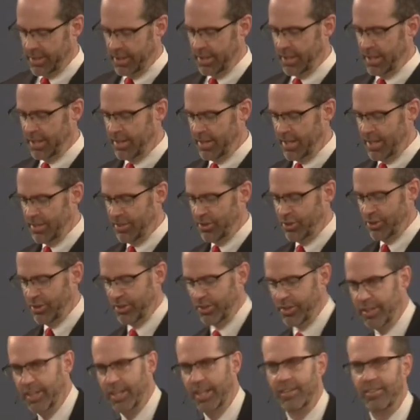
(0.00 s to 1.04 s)
and then you,
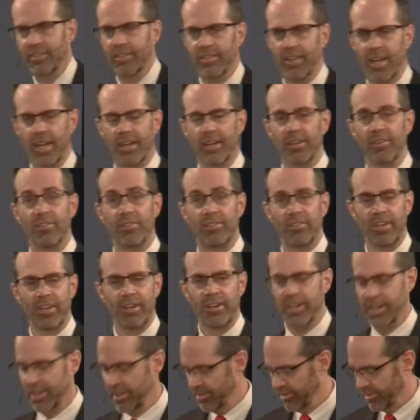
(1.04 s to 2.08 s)
you need to take a
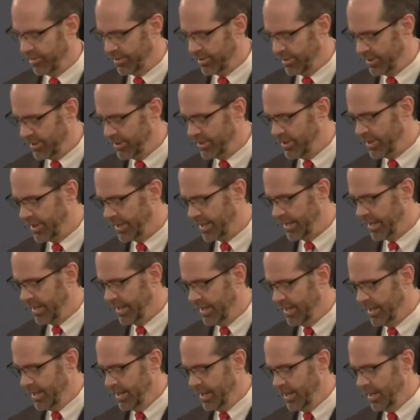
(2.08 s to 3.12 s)
serious look.
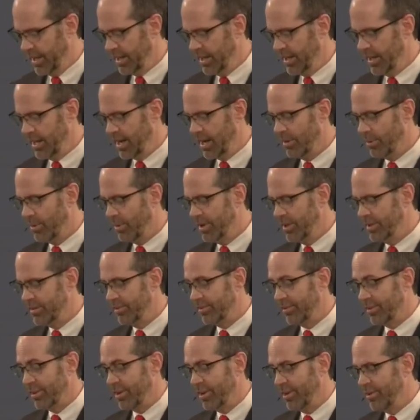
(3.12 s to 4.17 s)
And I want to
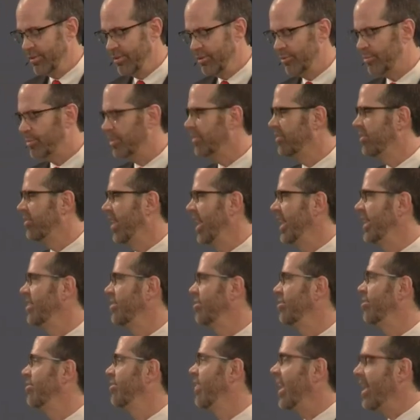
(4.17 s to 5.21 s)
just close with take a
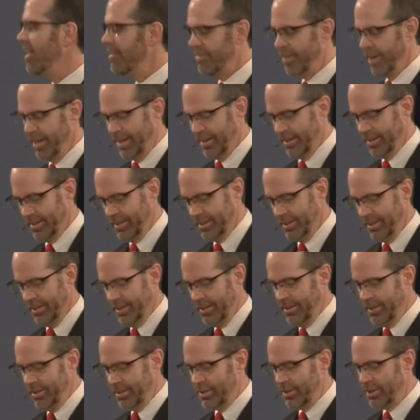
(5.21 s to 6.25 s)
saving
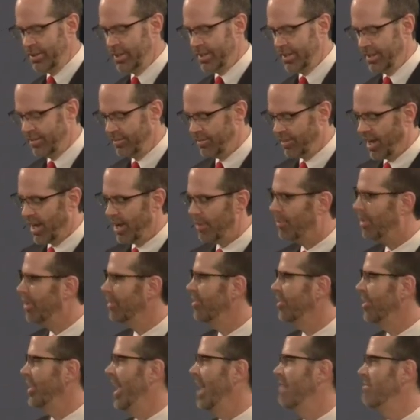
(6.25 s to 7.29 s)
look is I want
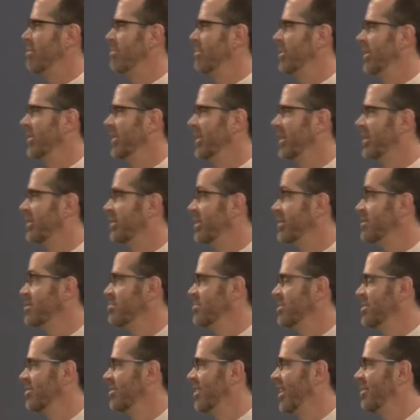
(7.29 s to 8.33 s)
you to have a Merry
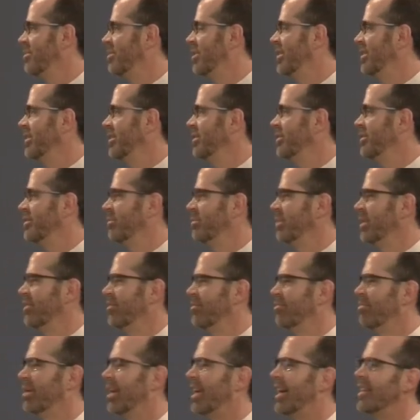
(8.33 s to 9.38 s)
Christmas. I want you to be as
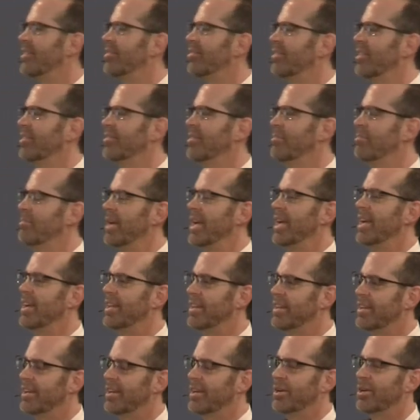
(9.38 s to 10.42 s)
blessed as a
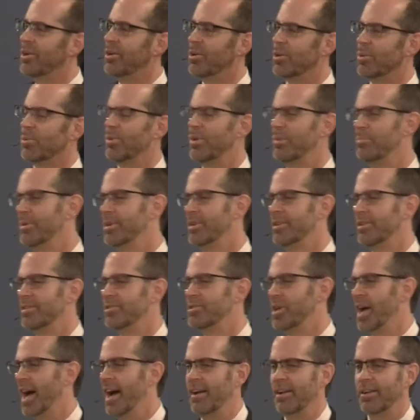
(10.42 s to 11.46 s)
man or woman or
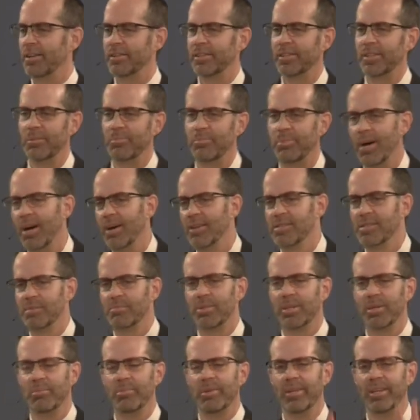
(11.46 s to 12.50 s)
child could
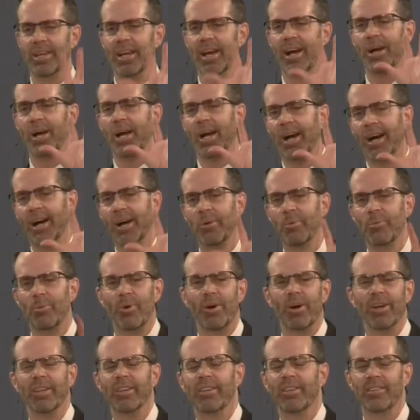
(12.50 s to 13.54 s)
possibly be. I, I
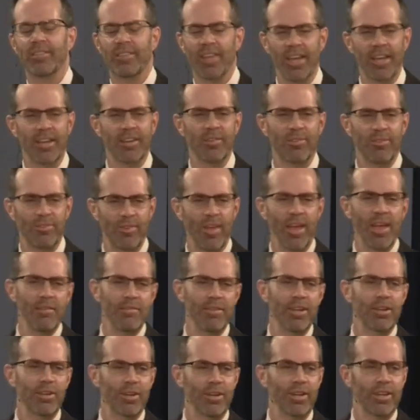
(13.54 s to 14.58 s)
want you to take a
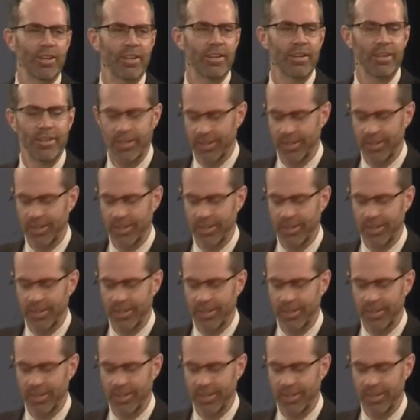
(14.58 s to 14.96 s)
saving look